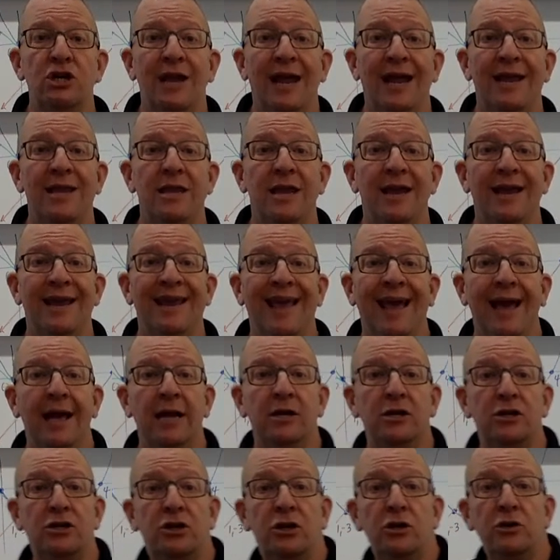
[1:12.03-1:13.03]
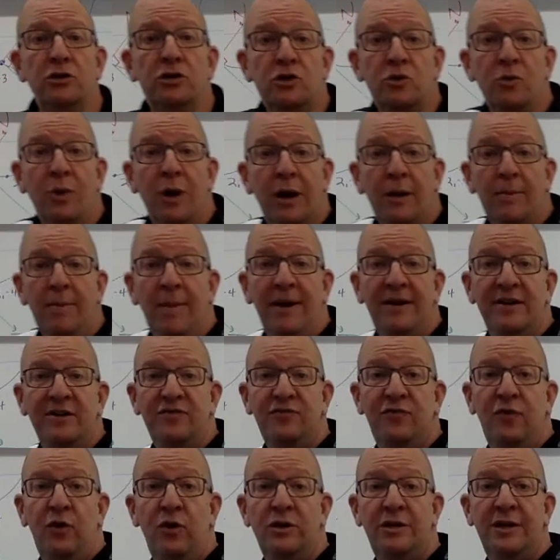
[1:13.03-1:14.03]
and you get 2 squared minus
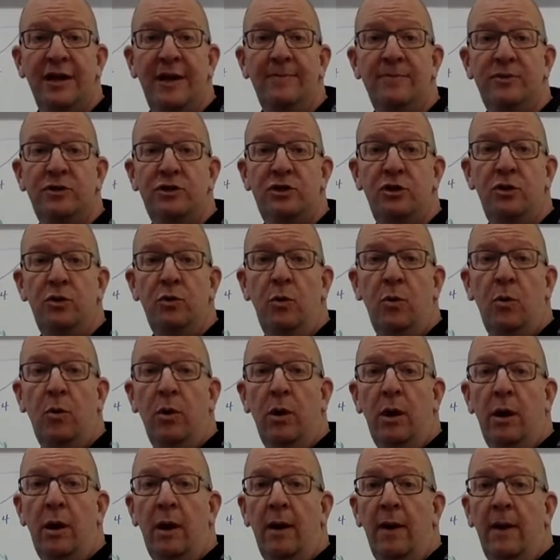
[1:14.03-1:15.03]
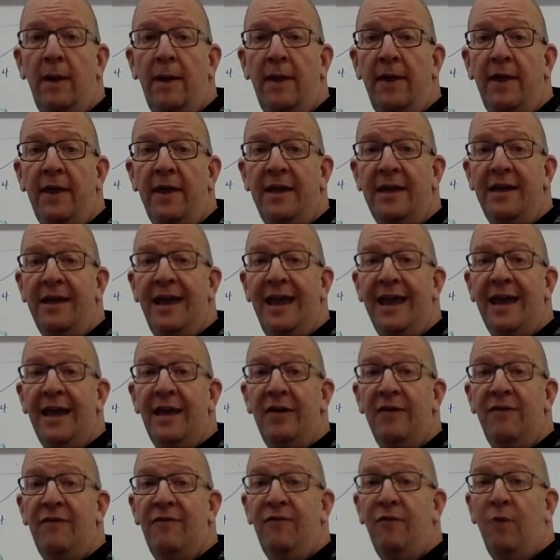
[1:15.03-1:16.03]
4 times 2, or
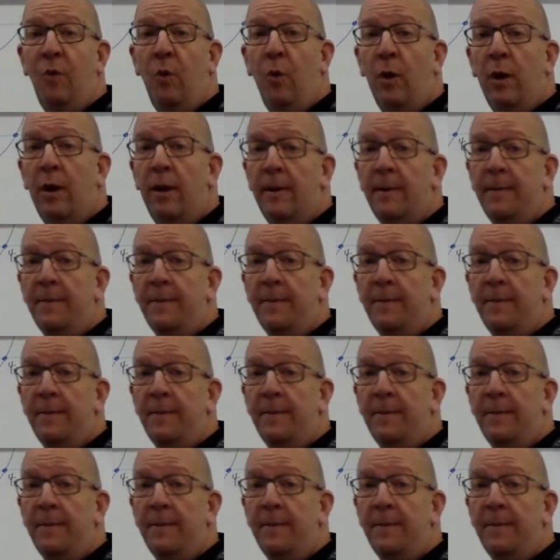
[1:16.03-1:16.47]
negative 4.